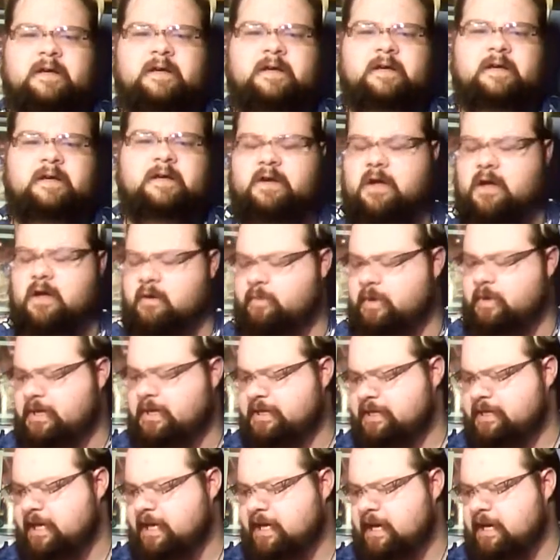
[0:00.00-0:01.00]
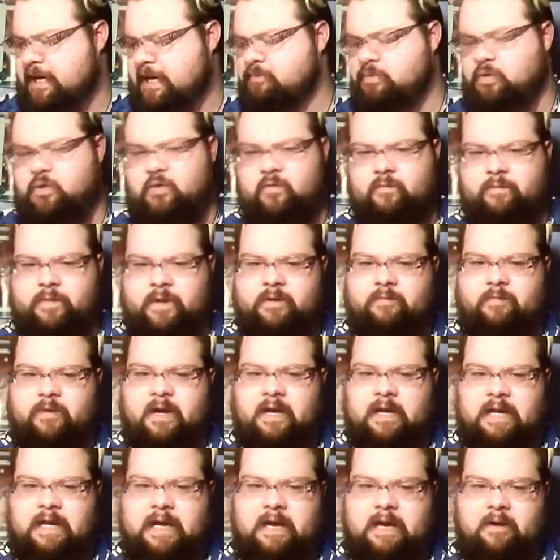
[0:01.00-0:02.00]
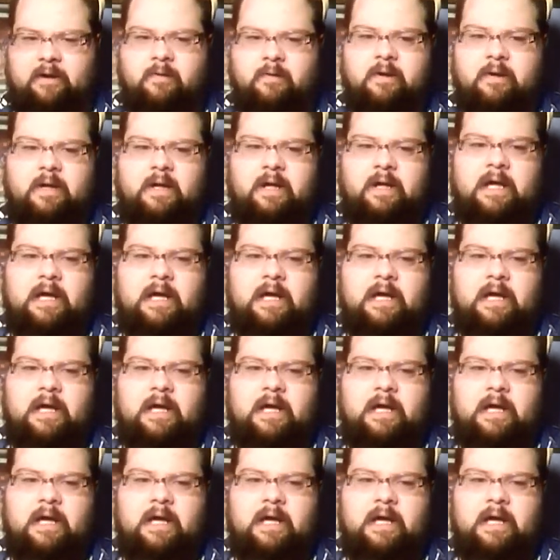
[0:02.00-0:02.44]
of the Comicsgate movement right now.